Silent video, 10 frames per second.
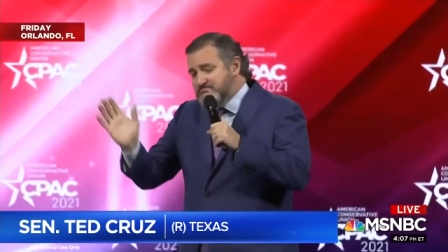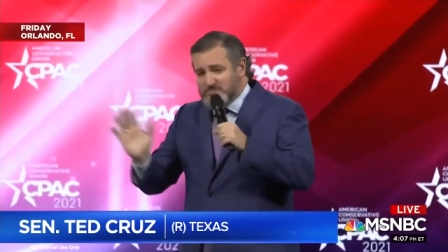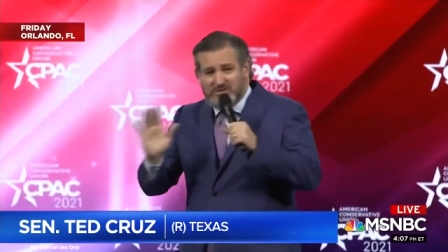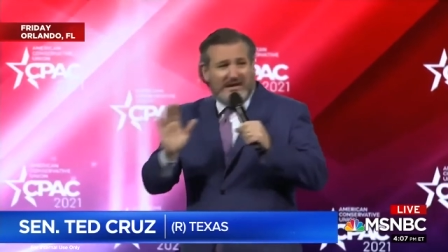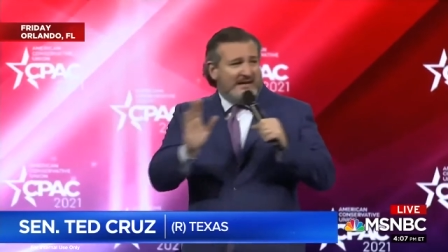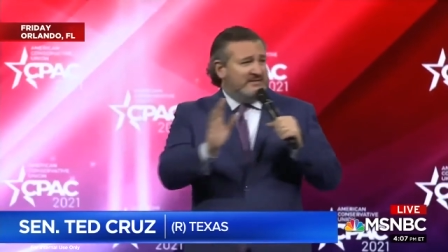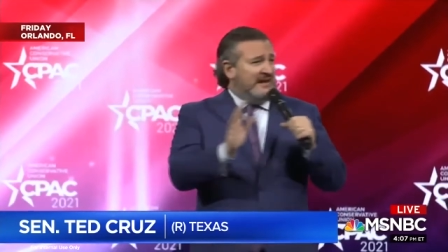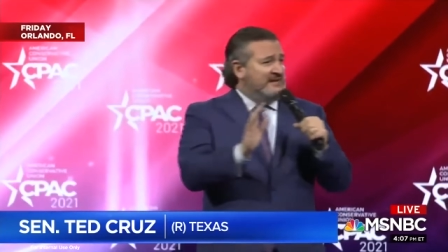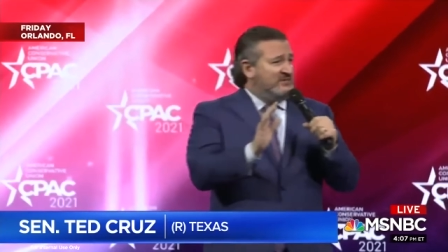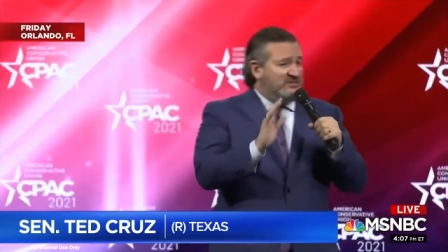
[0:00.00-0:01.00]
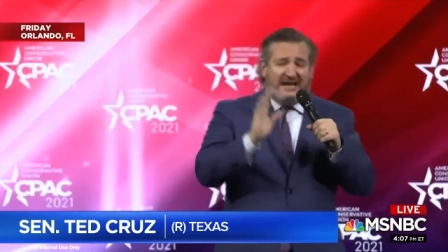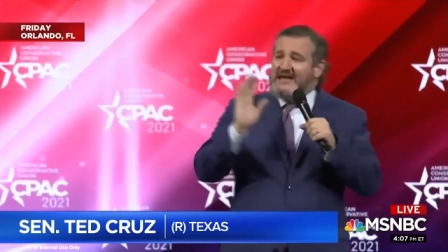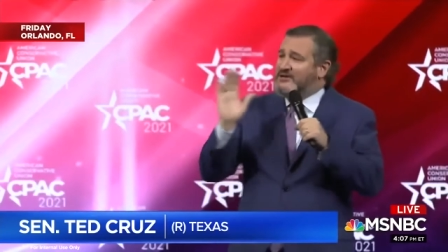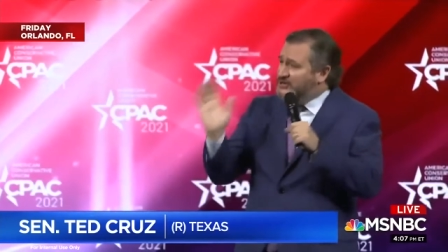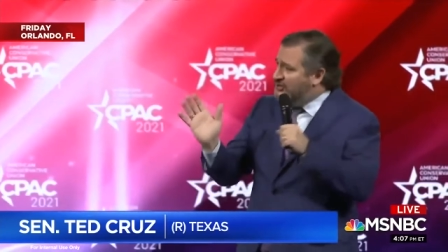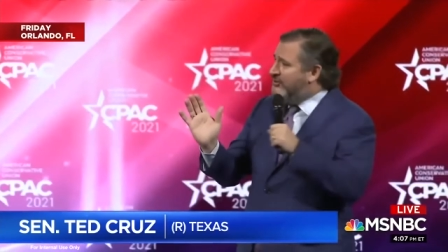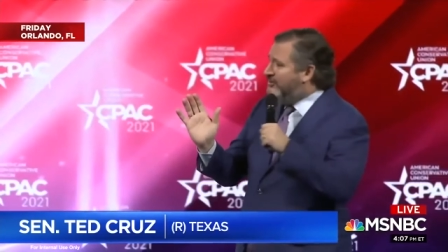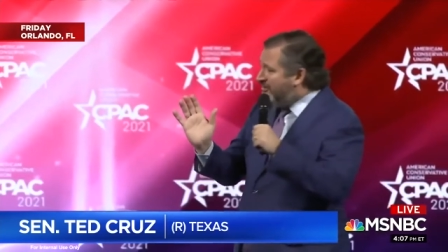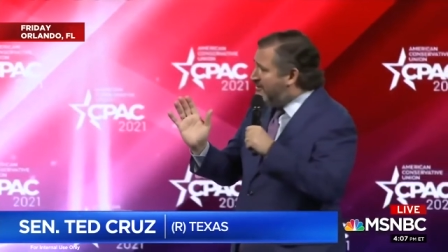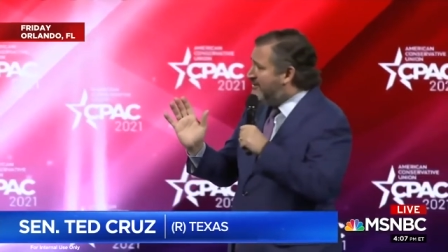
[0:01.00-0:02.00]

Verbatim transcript: It's not as nice as Cancun.